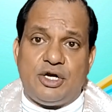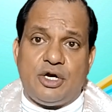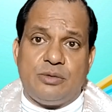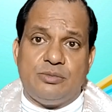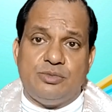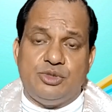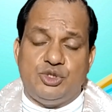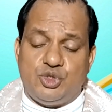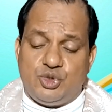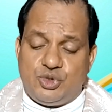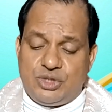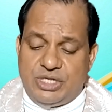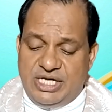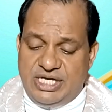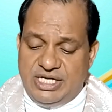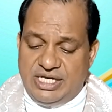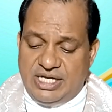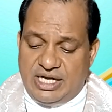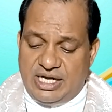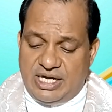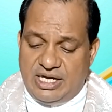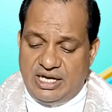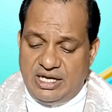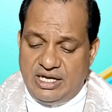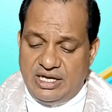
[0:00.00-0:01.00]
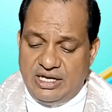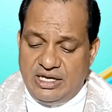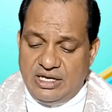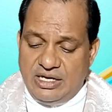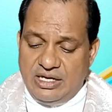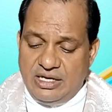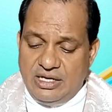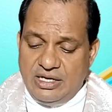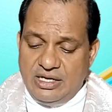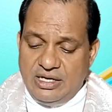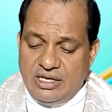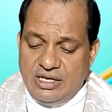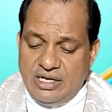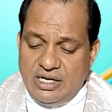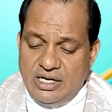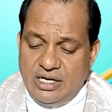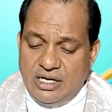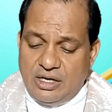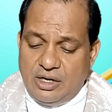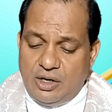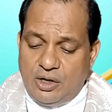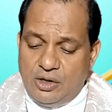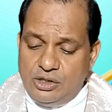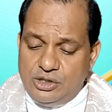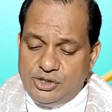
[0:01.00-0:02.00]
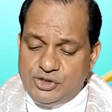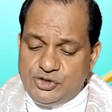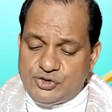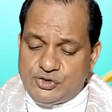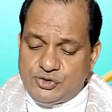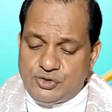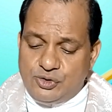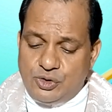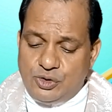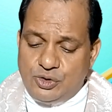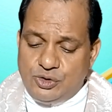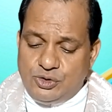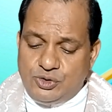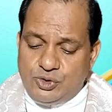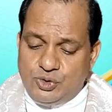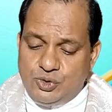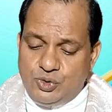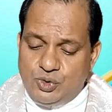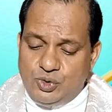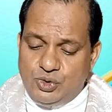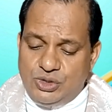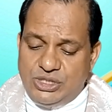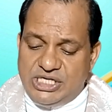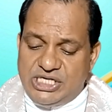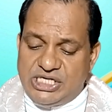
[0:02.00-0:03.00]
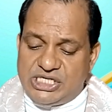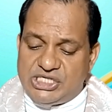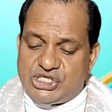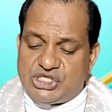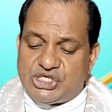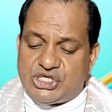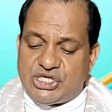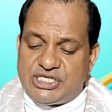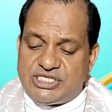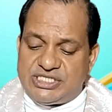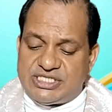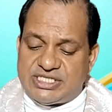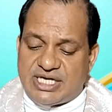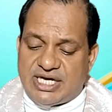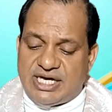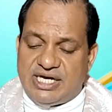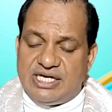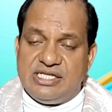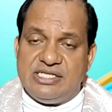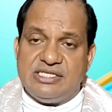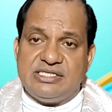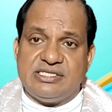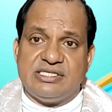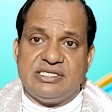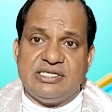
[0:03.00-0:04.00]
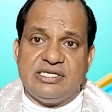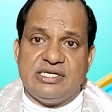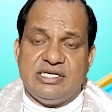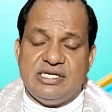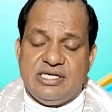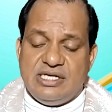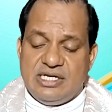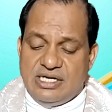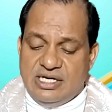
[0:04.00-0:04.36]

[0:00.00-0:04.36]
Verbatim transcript: of Judea and also to the Gentiles